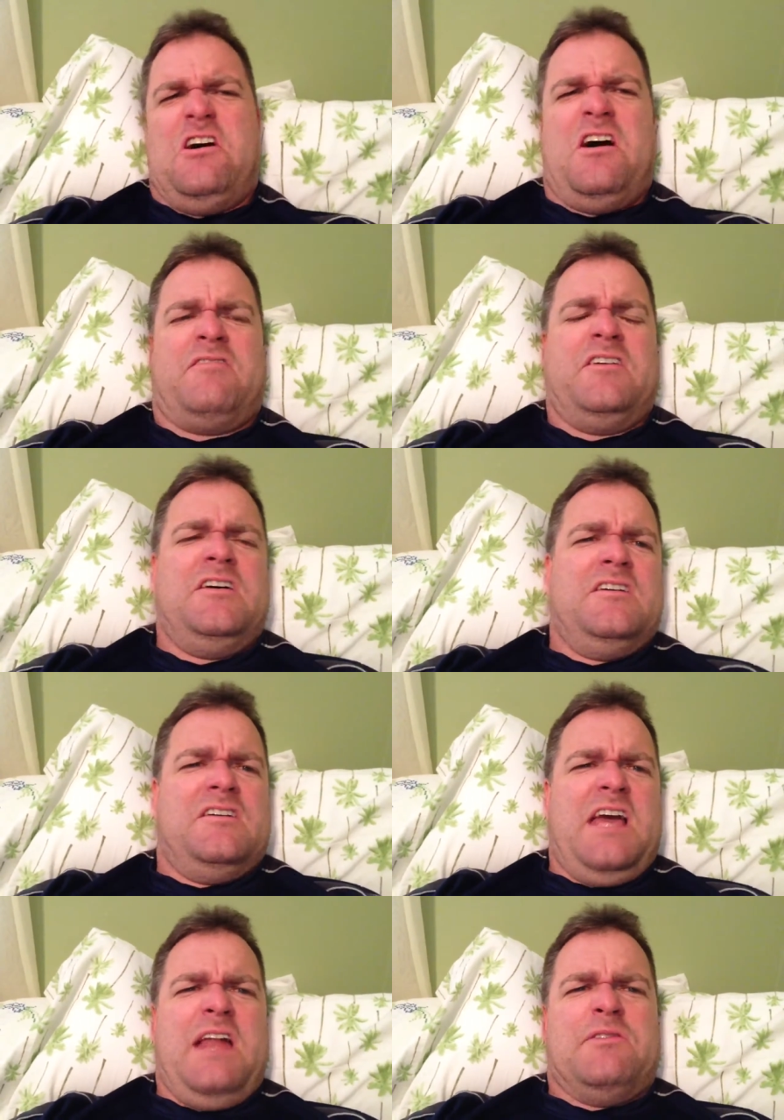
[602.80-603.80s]
off.
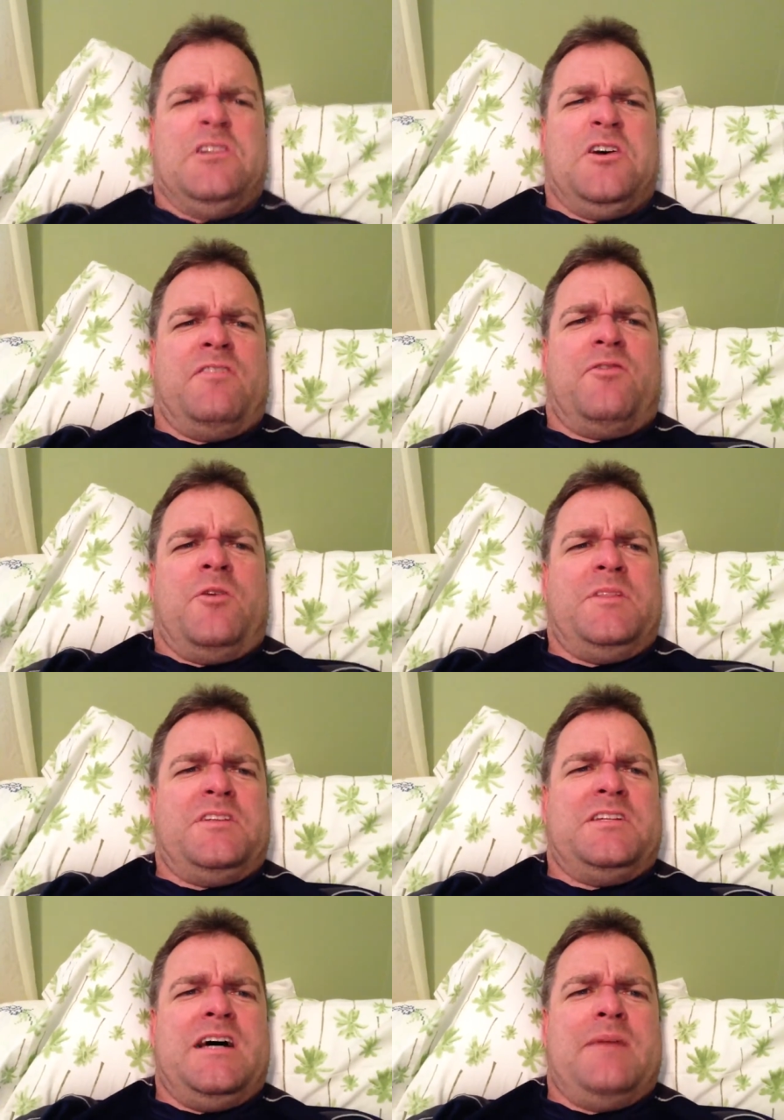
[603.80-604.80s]
Kind of was looking for him at the
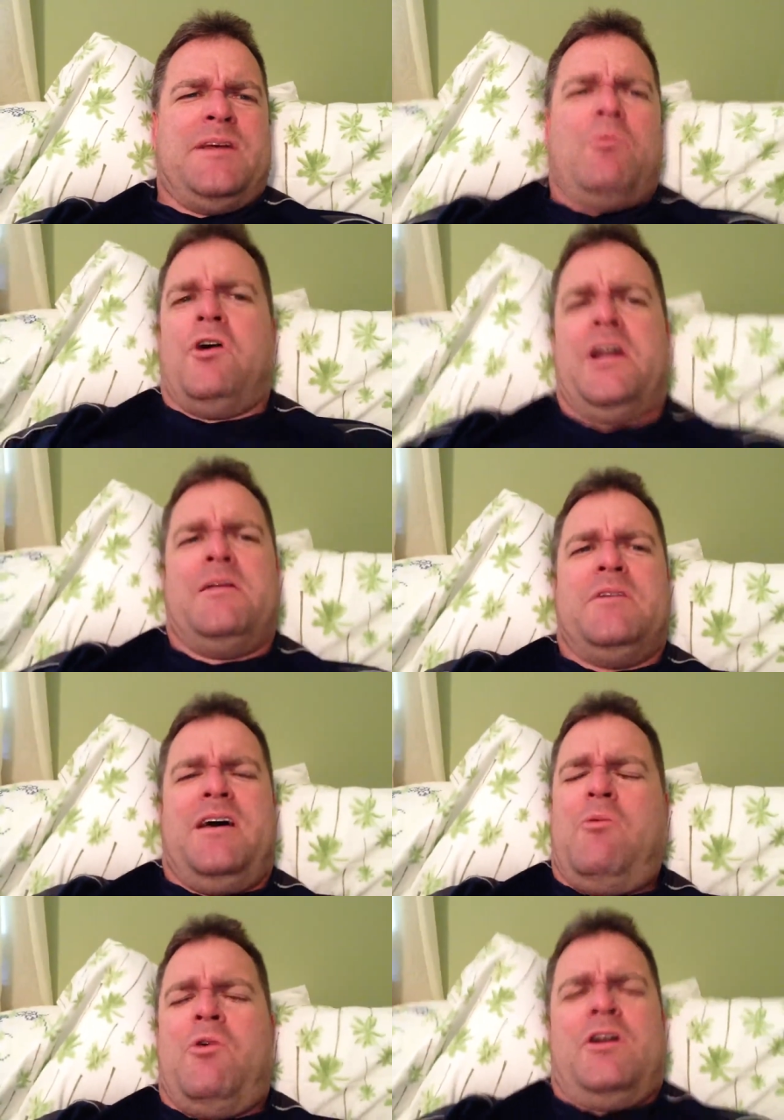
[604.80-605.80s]
stops. I wanted
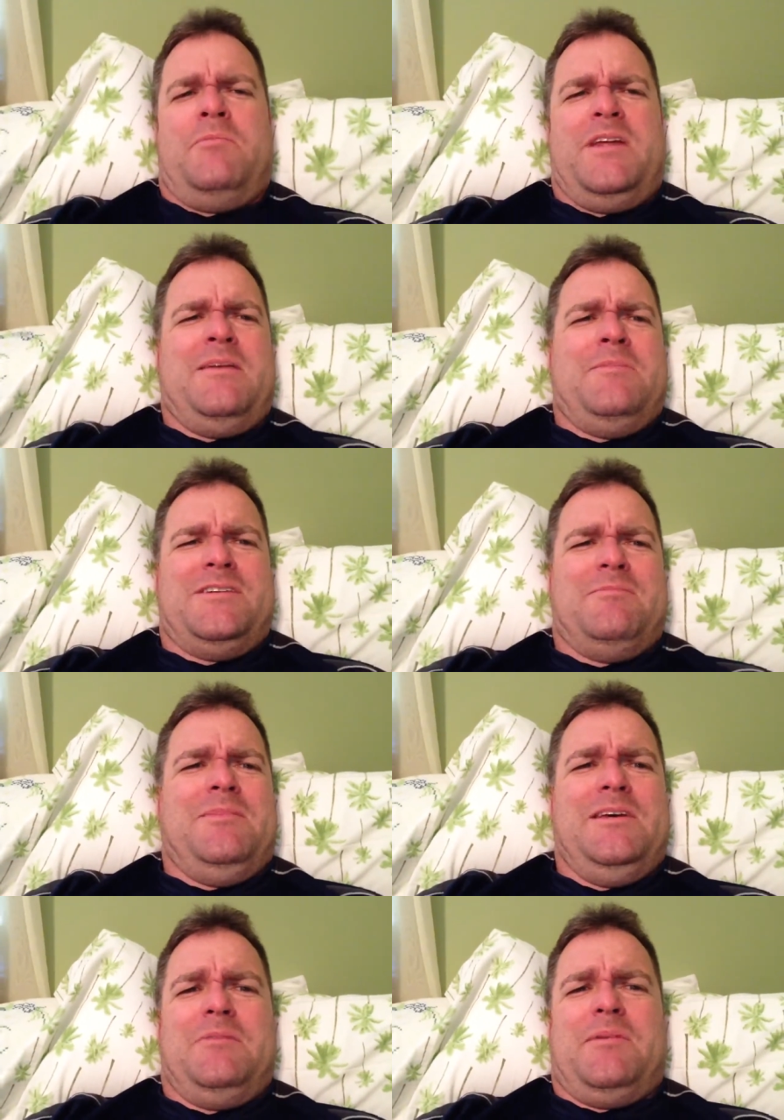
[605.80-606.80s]
him to give me
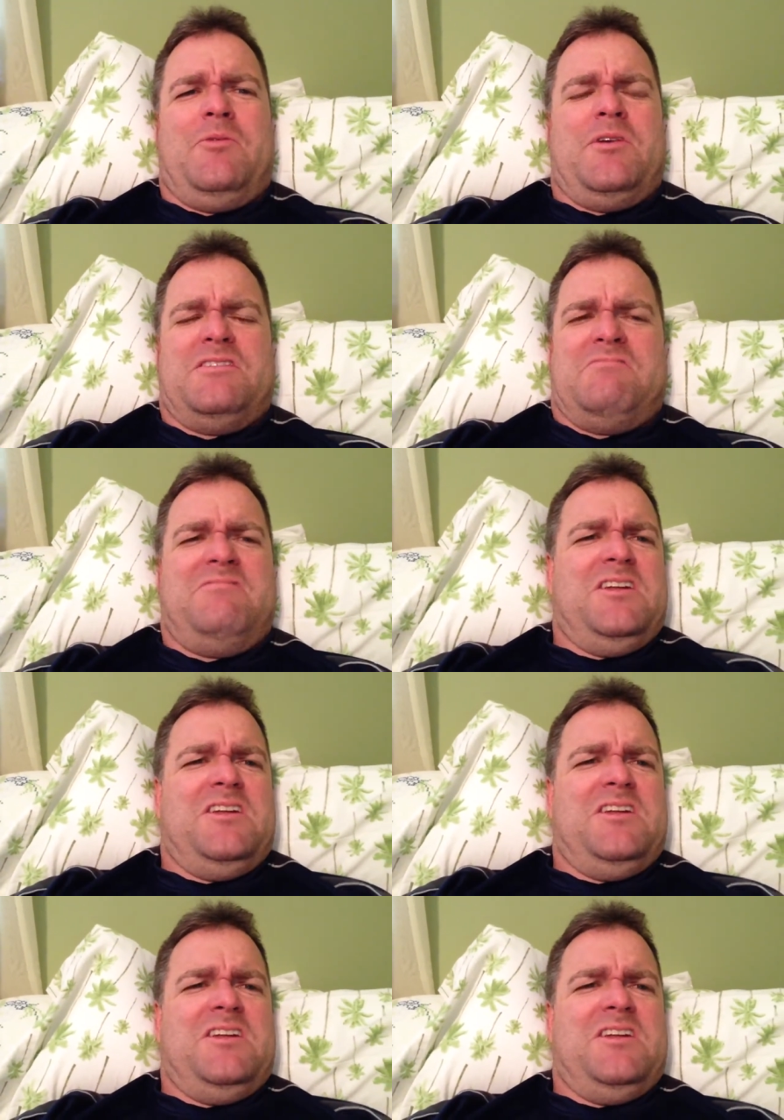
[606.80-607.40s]
some lip. I was